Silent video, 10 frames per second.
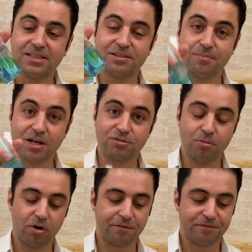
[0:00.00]
is much
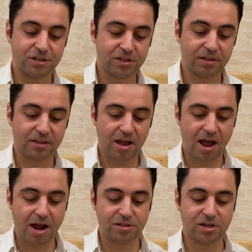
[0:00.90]
more efficient.
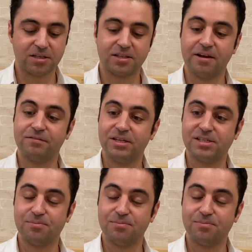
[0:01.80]
I just have this